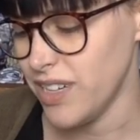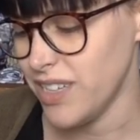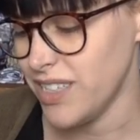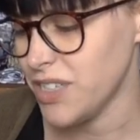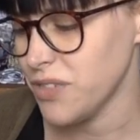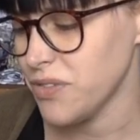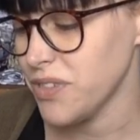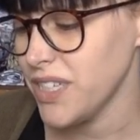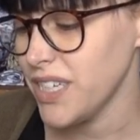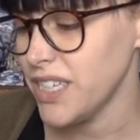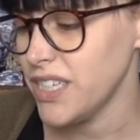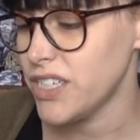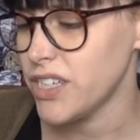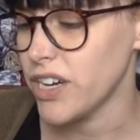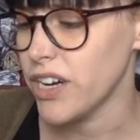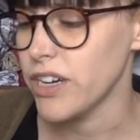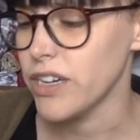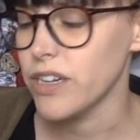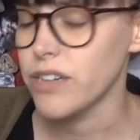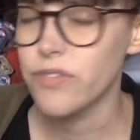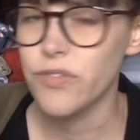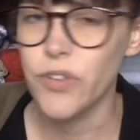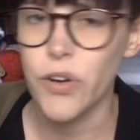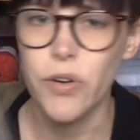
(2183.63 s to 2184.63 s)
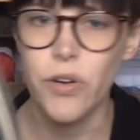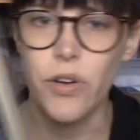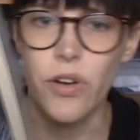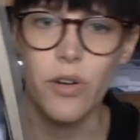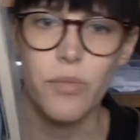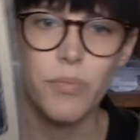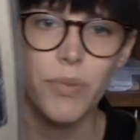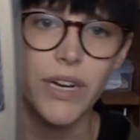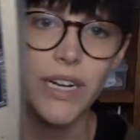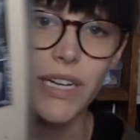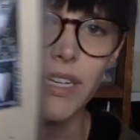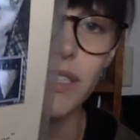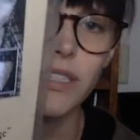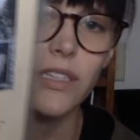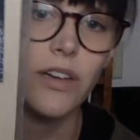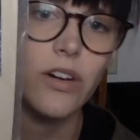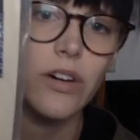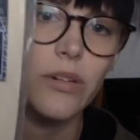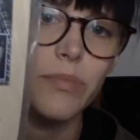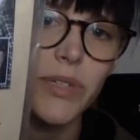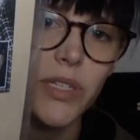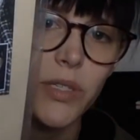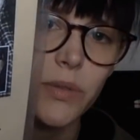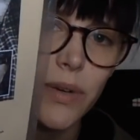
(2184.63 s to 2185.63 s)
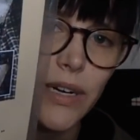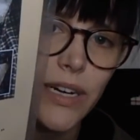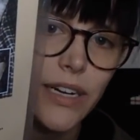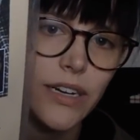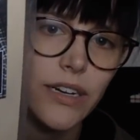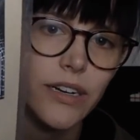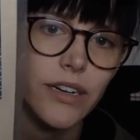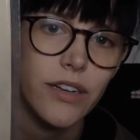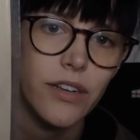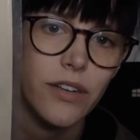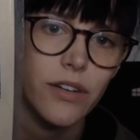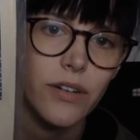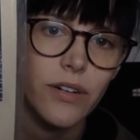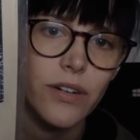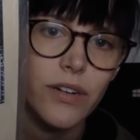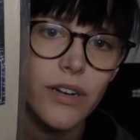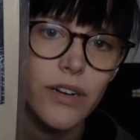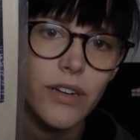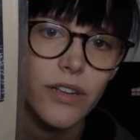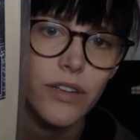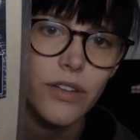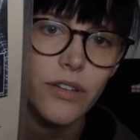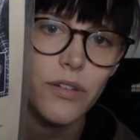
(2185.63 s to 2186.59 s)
It's a really dark photo, but it's home is where you